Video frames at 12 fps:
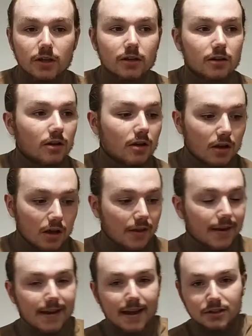and
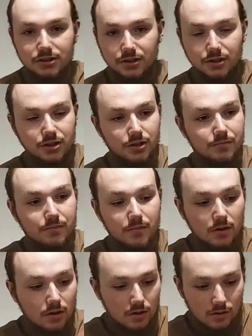they get onto
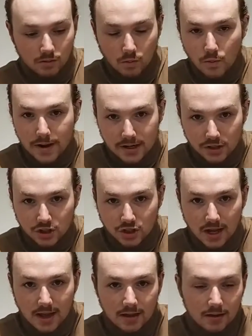weird
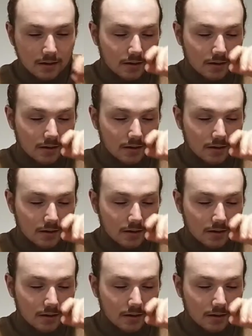shit.